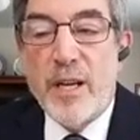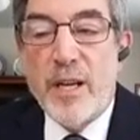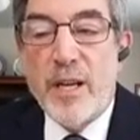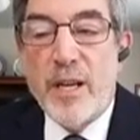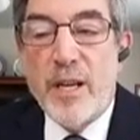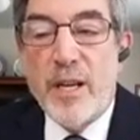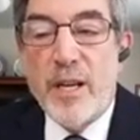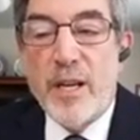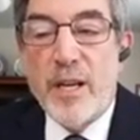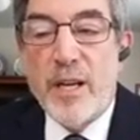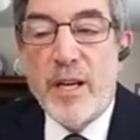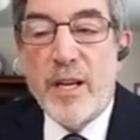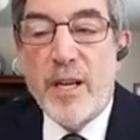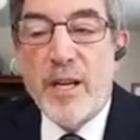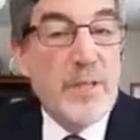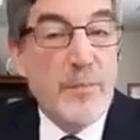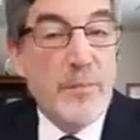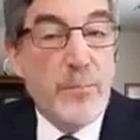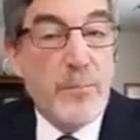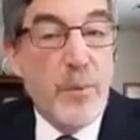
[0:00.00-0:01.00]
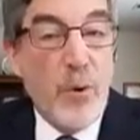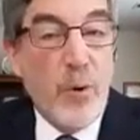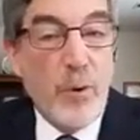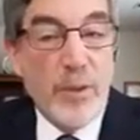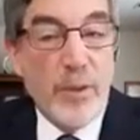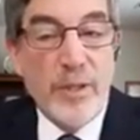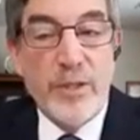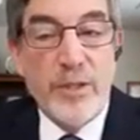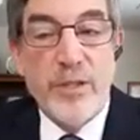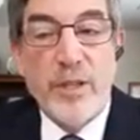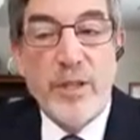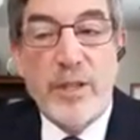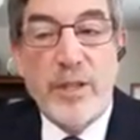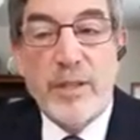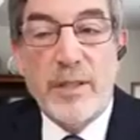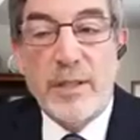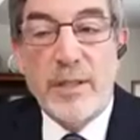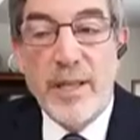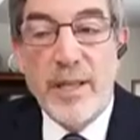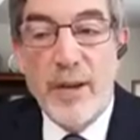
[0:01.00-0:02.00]
governor's executive order, and why
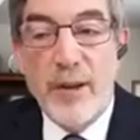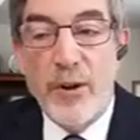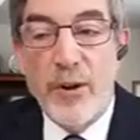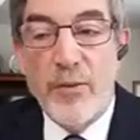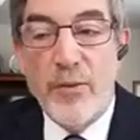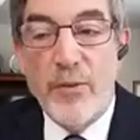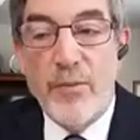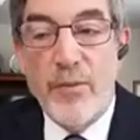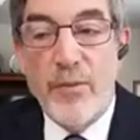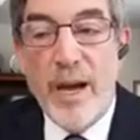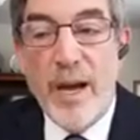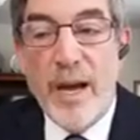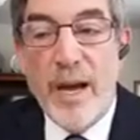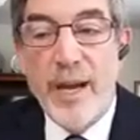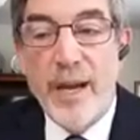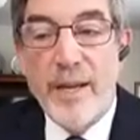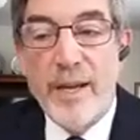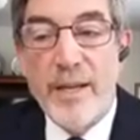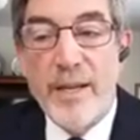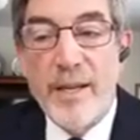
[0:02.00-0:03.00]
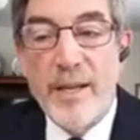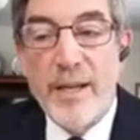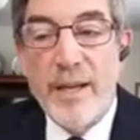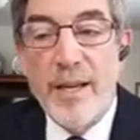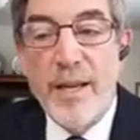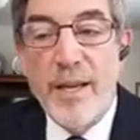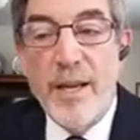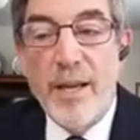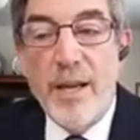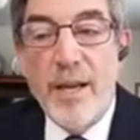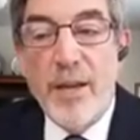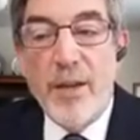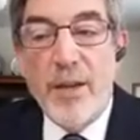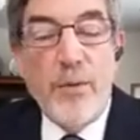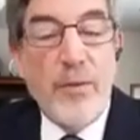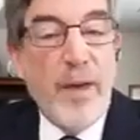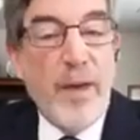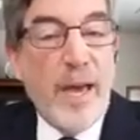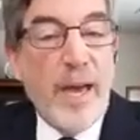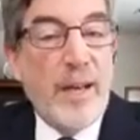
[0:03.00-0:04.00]
did you feel it was important to
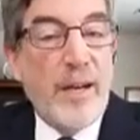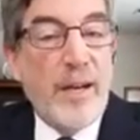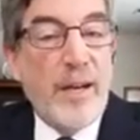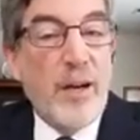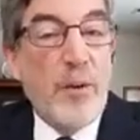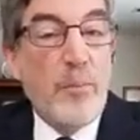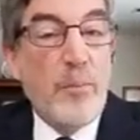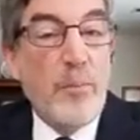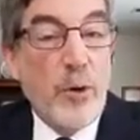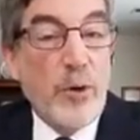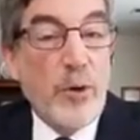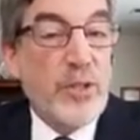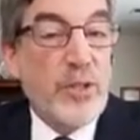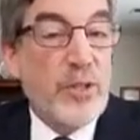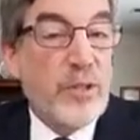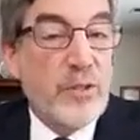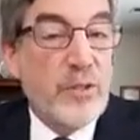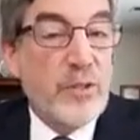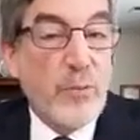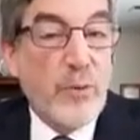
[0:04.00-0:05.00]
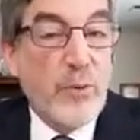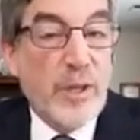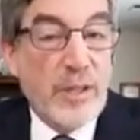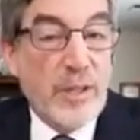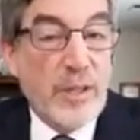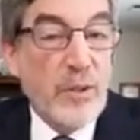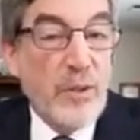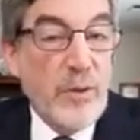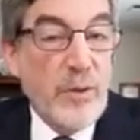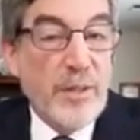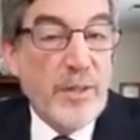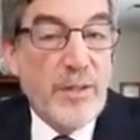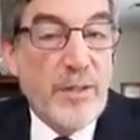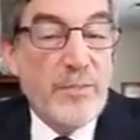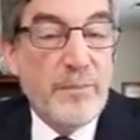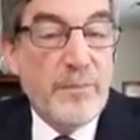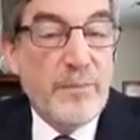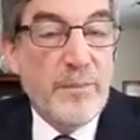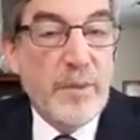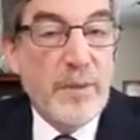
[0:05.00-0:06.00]
clarify that abortions were included
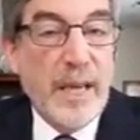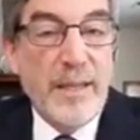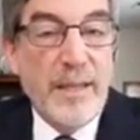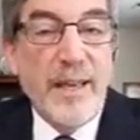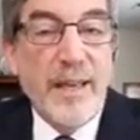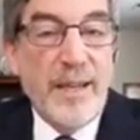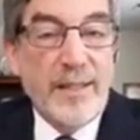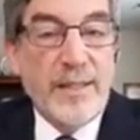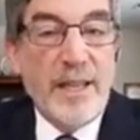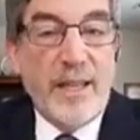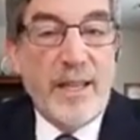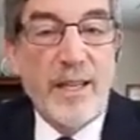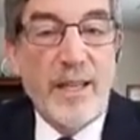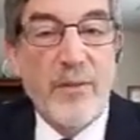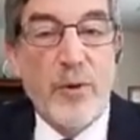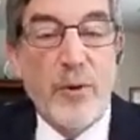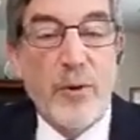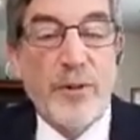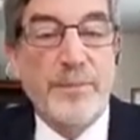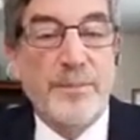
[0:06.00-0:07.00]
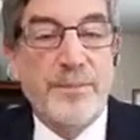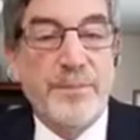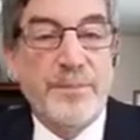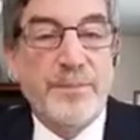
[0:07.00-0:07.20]
in that executive order?